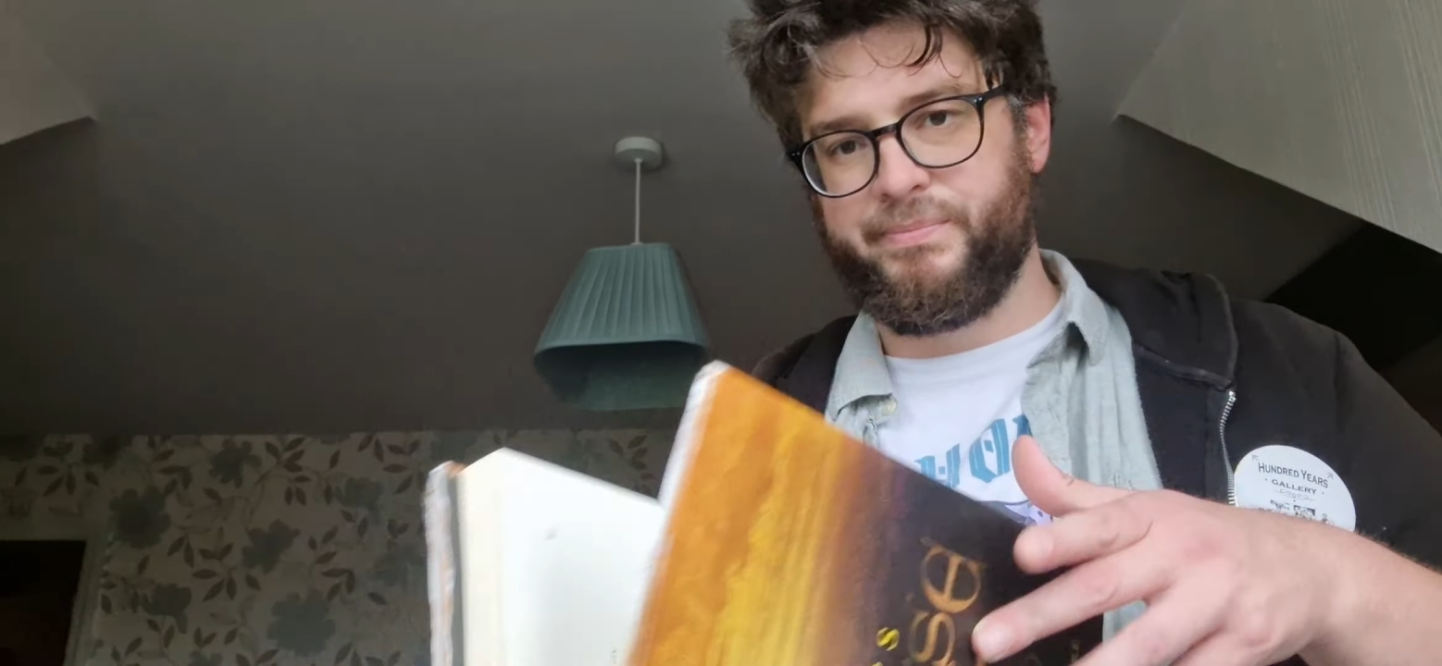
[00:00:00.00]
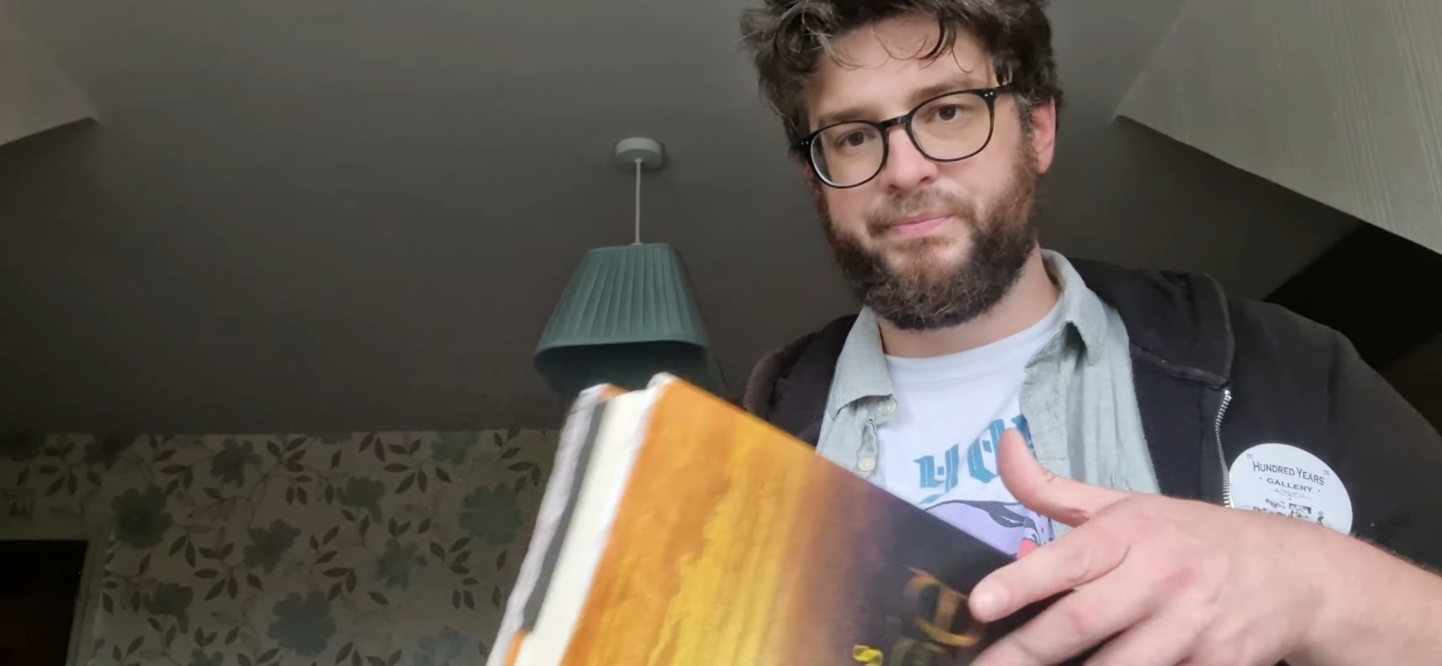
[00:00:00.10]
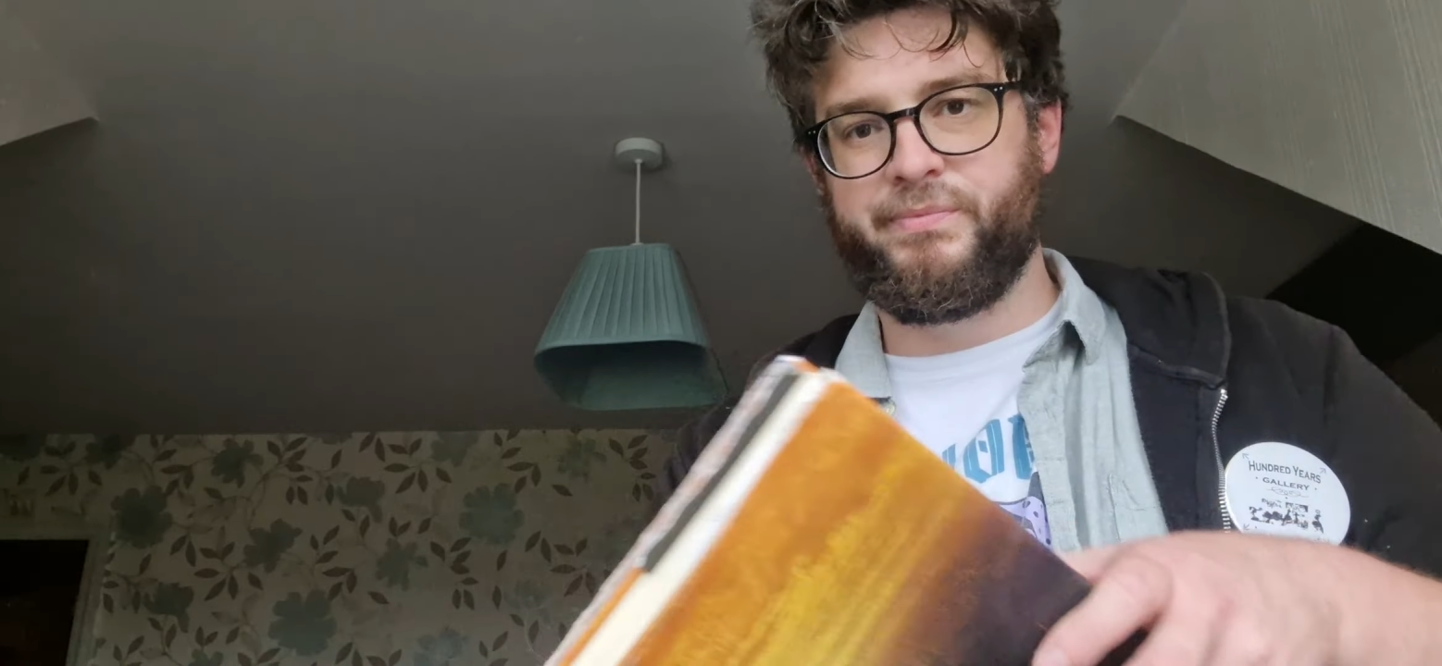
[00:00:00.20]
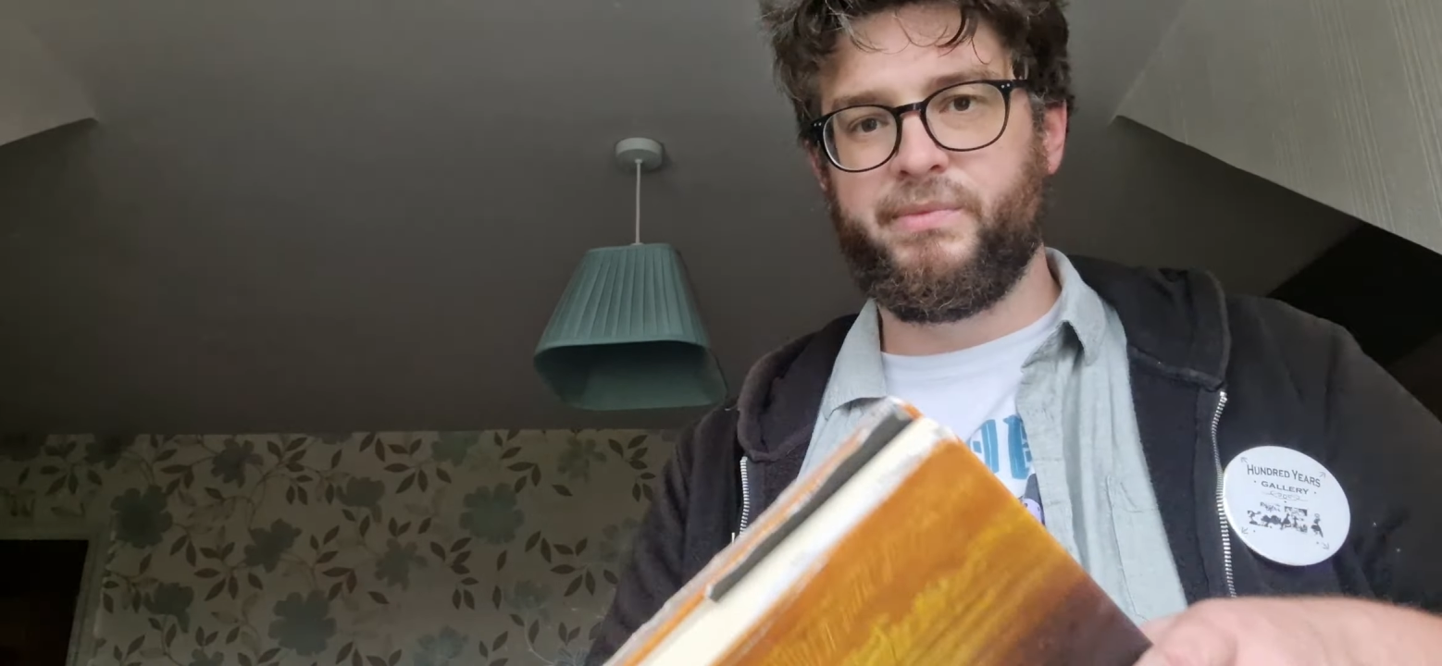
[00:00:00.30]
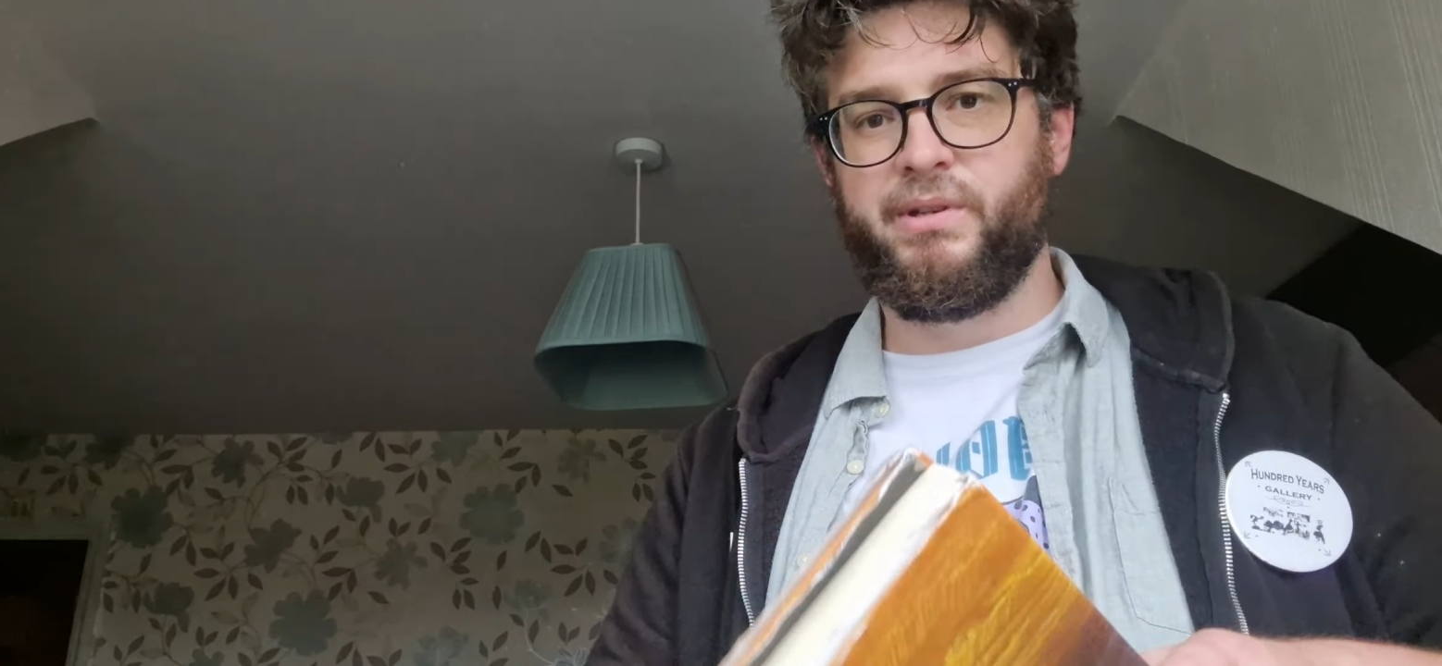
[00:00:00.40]

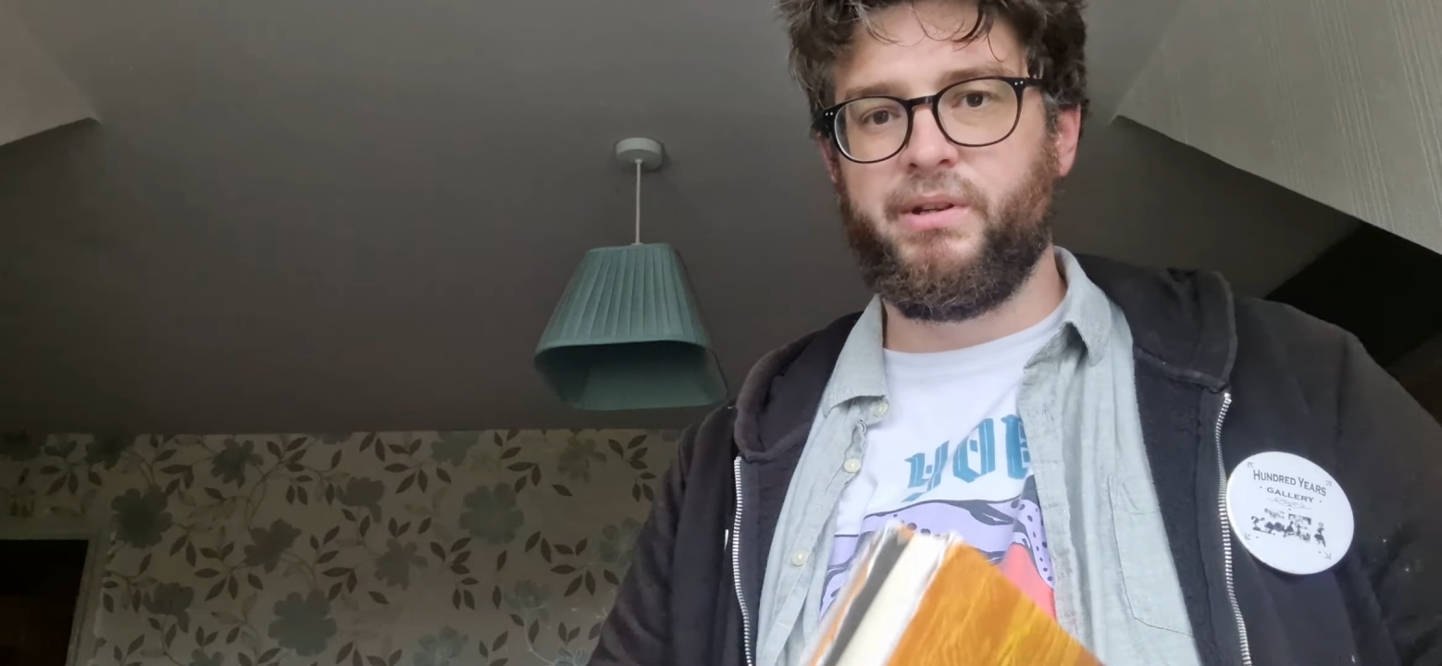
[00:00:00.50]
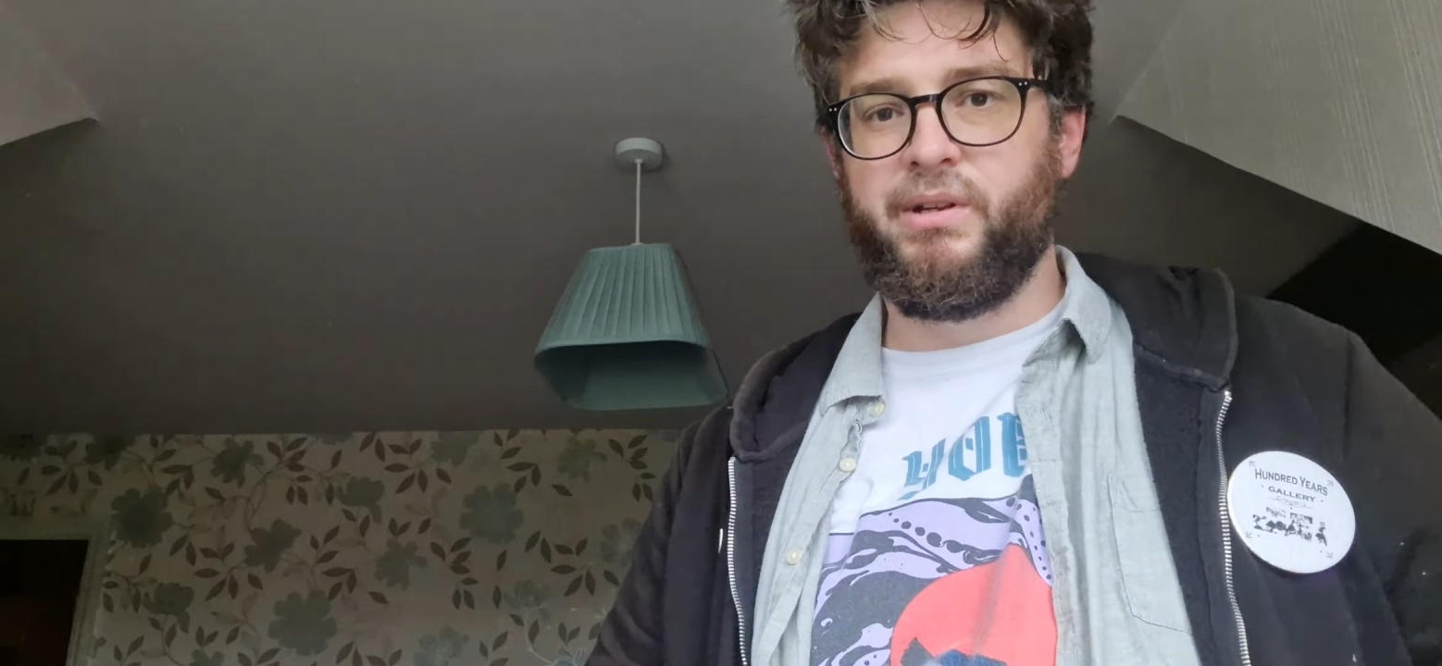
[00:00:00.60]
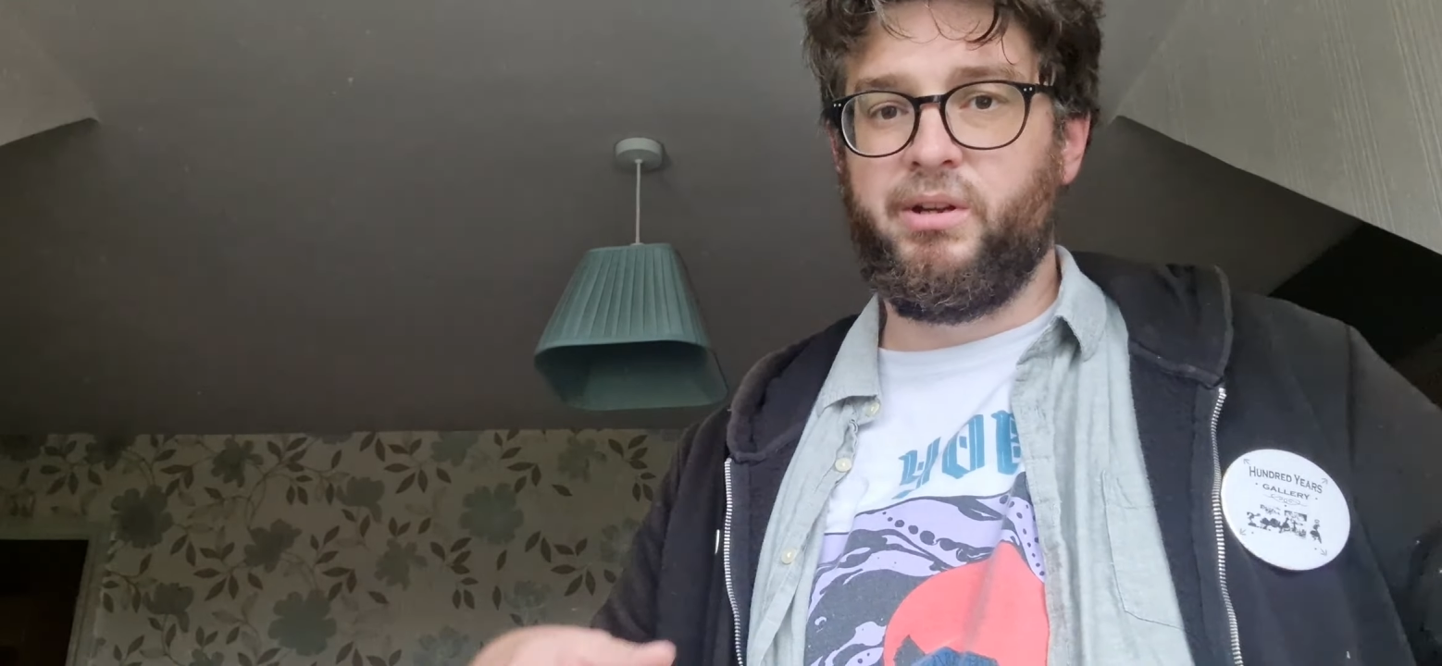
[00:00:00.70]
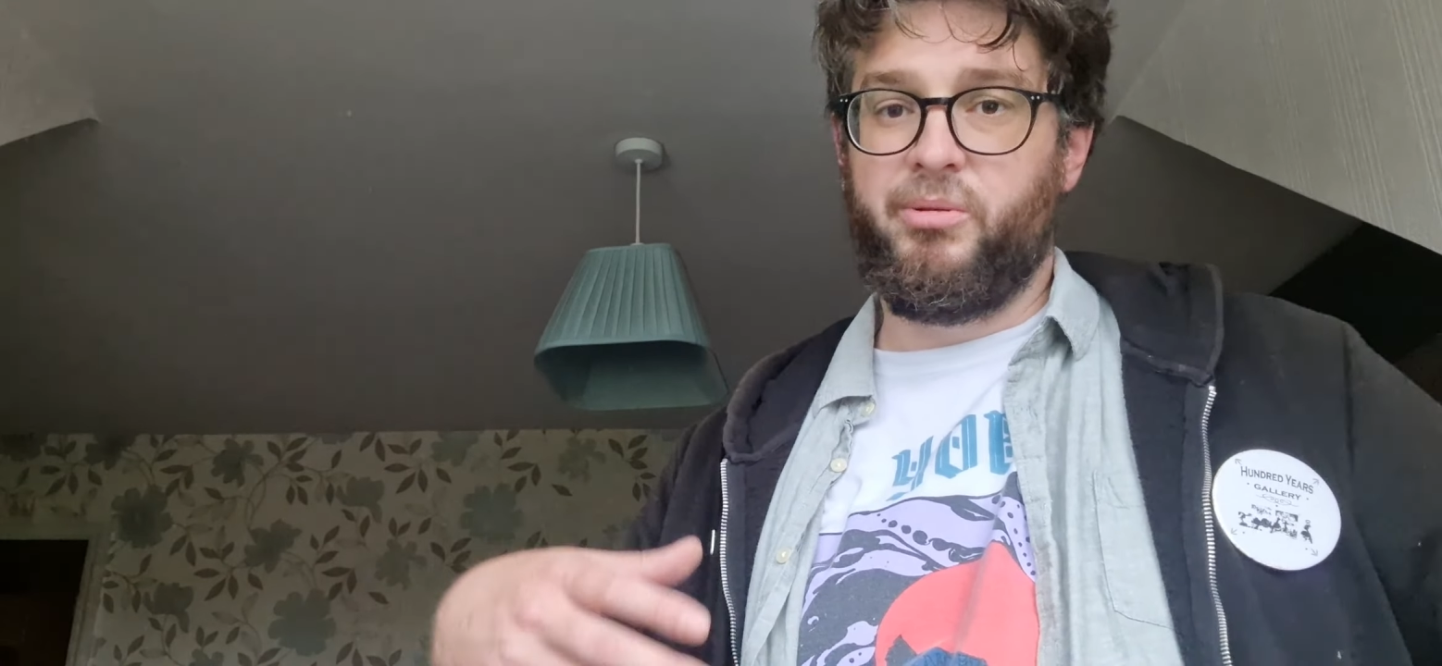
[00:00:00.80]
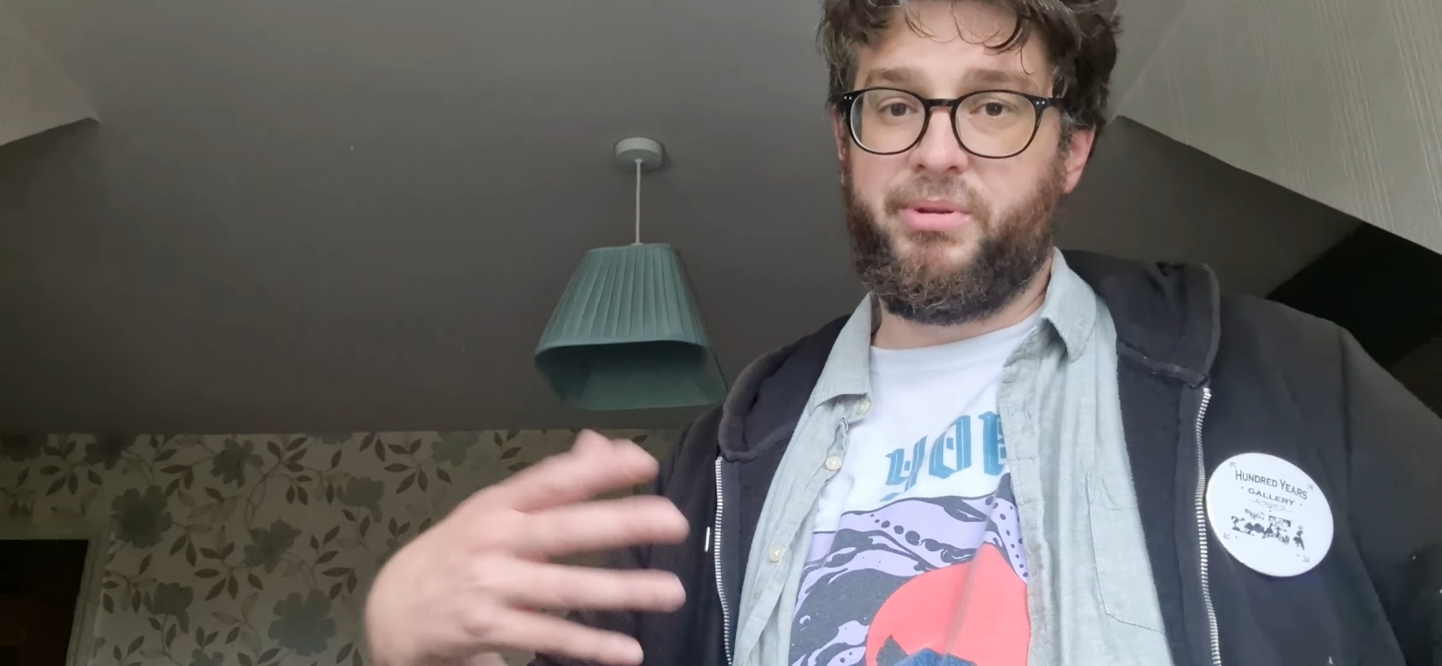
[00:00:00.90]
at.
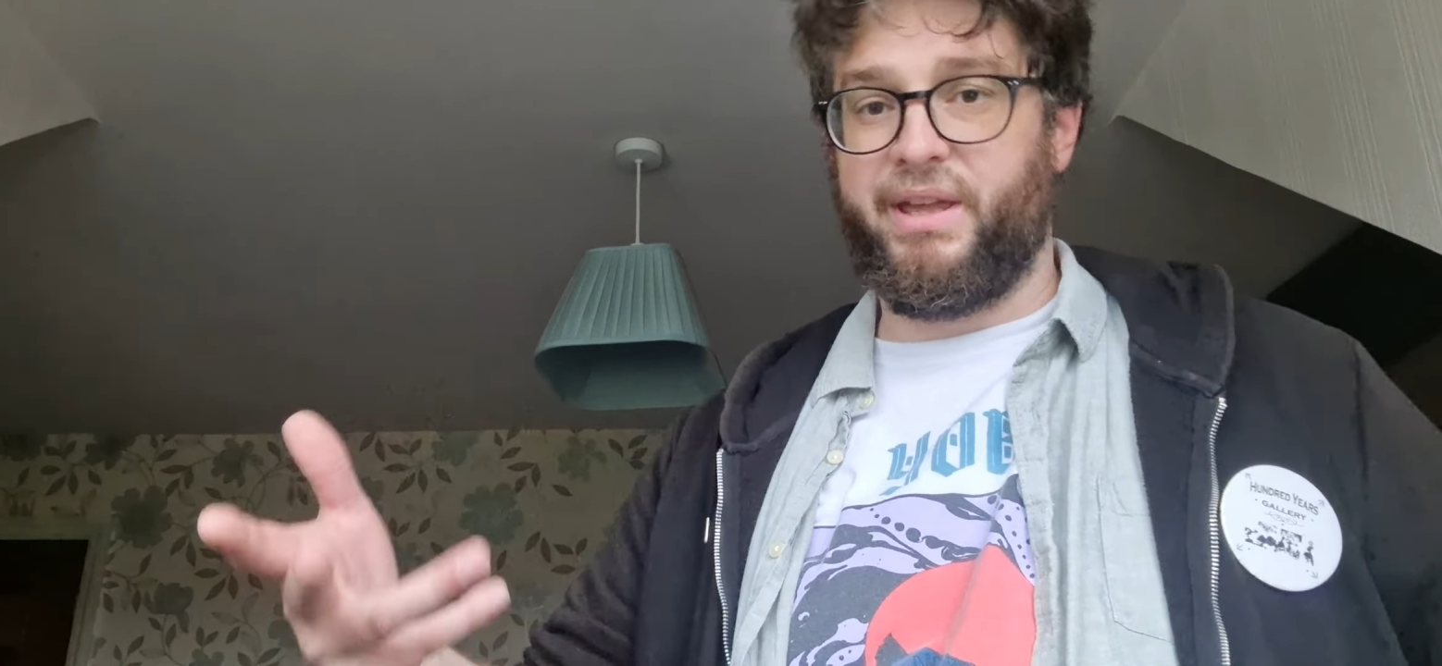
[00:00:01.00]
But